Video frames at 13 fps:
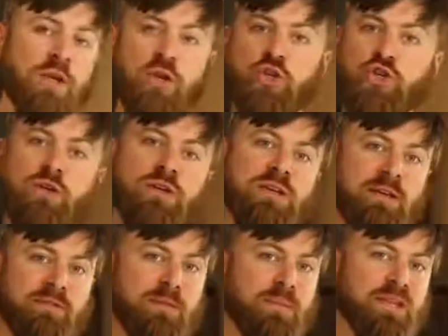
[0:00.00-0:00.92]
you shouldn't
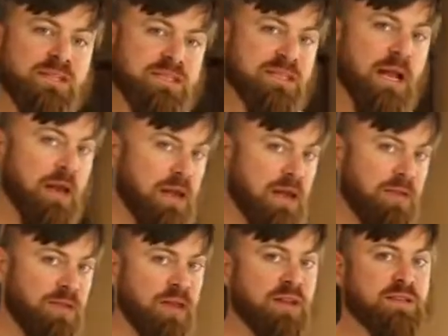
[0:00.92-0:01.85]
even be selling
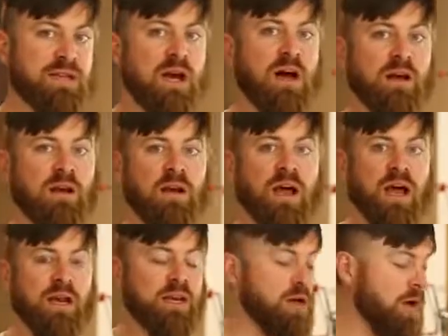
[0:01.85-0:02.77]
things
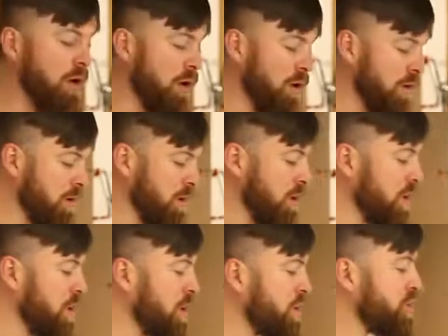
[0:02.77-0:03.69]
online at all.
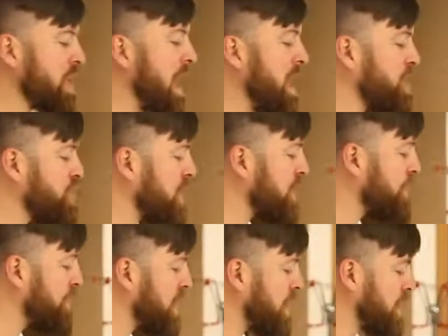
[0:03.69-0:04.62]
You should actually
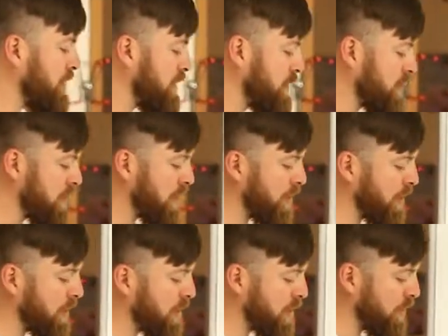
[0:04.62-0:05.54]
be,
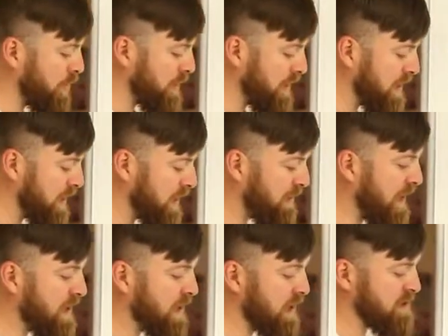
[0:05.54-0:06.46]
getting
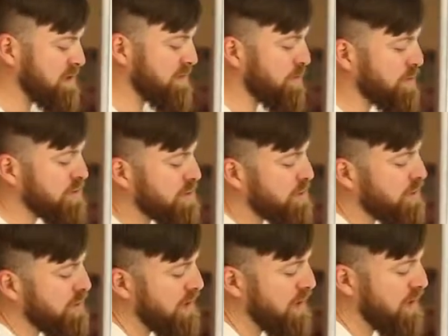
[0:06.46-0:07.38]
that customer to
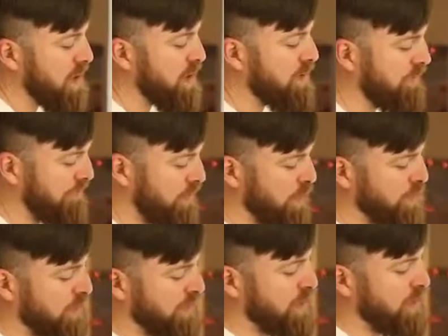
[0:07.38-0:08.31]
get on the phone with